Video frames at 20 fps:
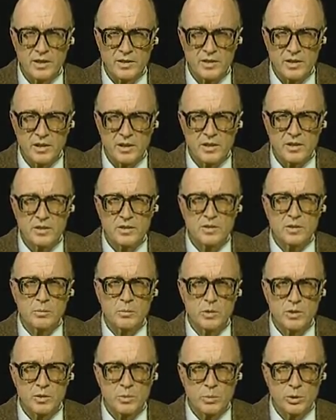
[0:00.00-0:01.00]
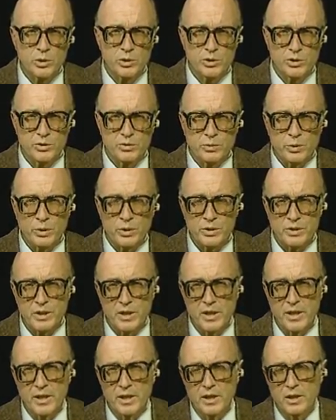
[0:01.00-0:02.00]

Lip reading: as is Mr. Bush's voice.